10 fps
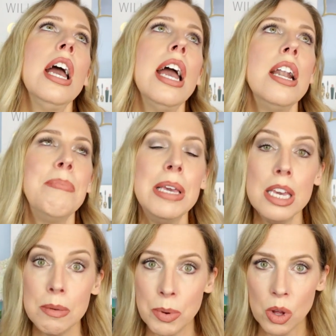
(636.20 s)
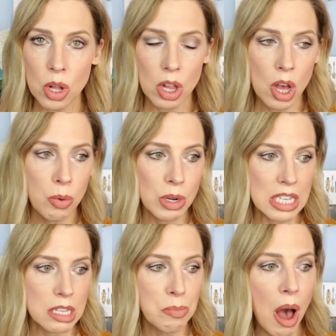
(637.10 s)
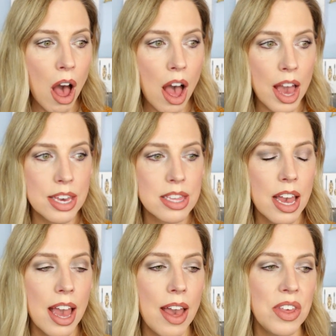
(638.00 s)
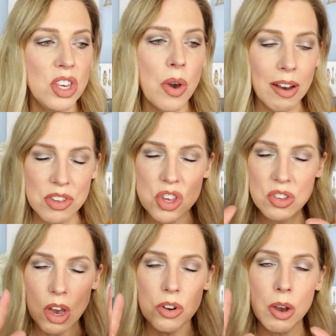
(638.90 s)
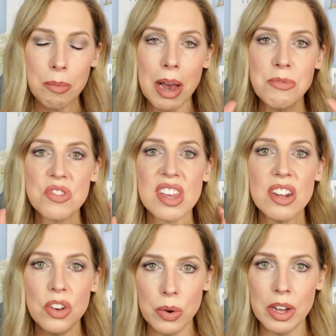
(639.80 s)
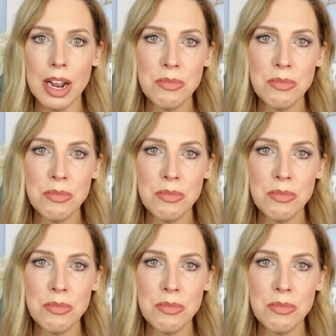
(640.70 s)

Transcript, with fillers: and people respond and then you have to just go, no, I'm just going to do it.